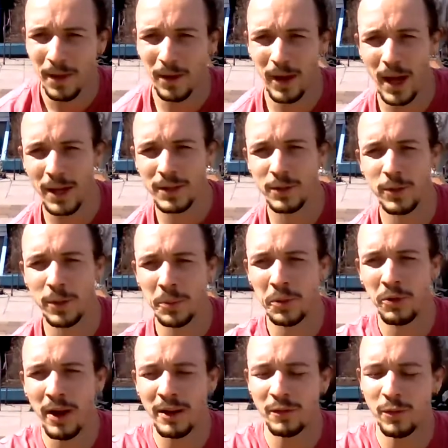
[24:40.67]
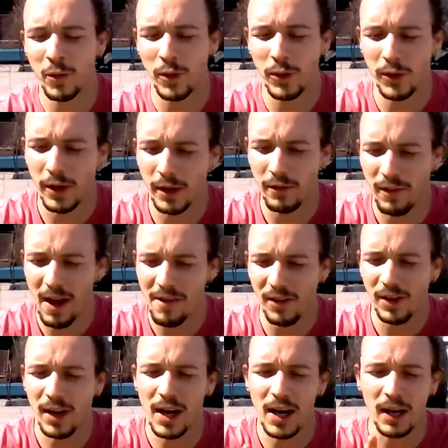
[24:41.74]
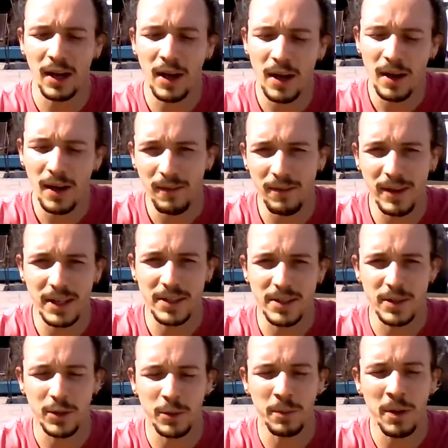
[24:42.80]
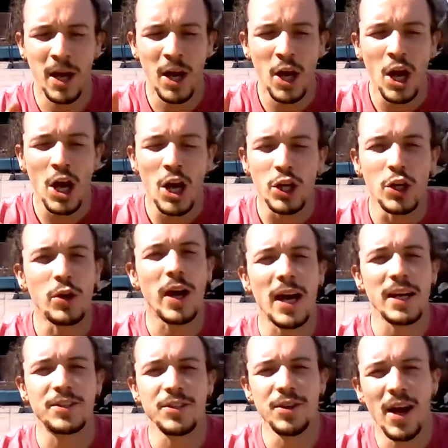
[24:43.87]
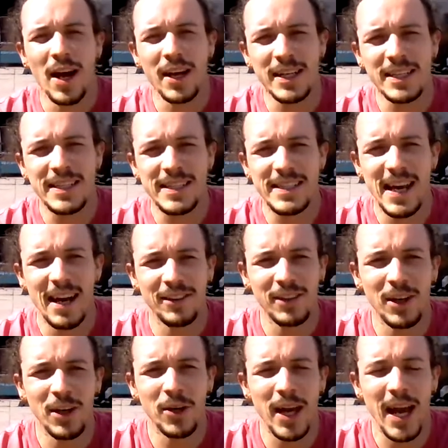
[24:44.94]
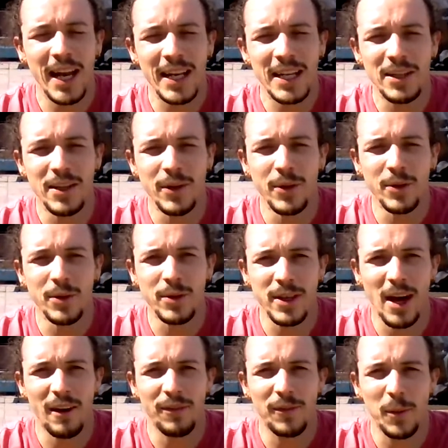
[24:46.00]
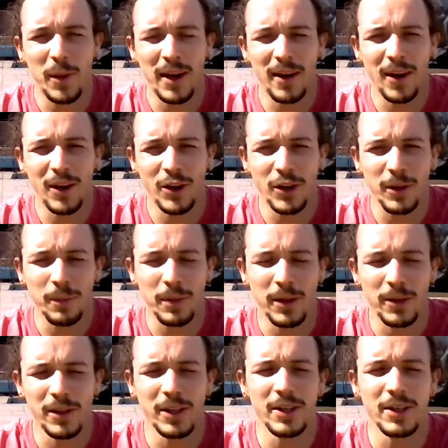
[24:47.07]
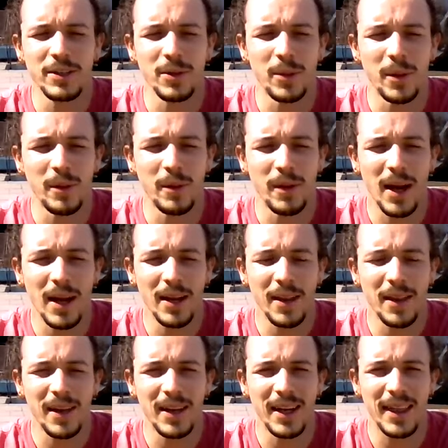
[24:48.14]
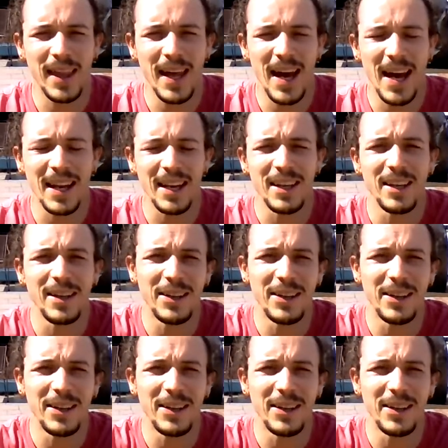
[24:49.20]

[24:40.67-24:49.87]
Okay, so we're going to be running 4:30 to 5 o'clock via Zoom. You guys do not need to download any new software on your computers or anything like that.